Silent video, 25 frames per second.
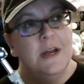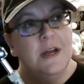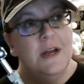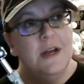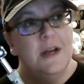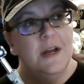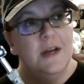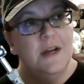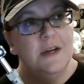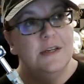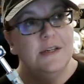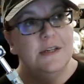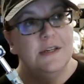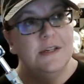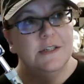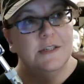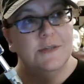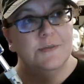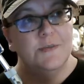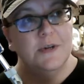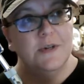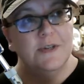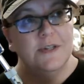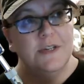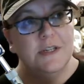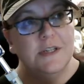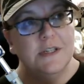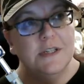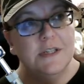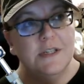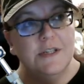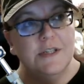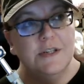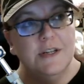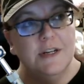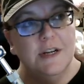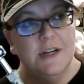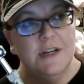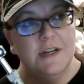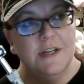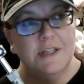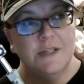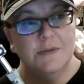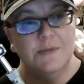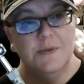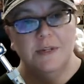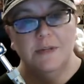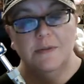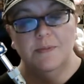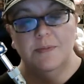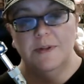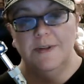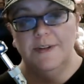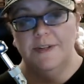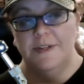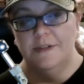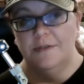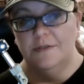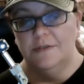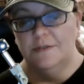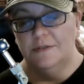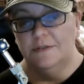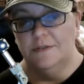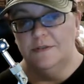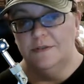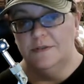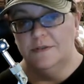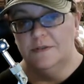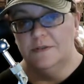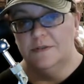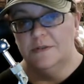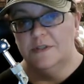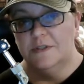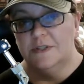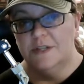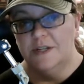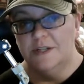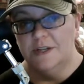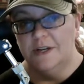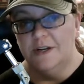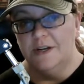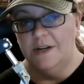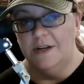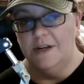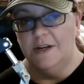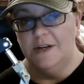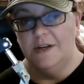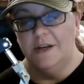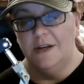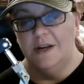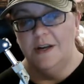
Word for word: And Asmodeus asked me to play it a little today.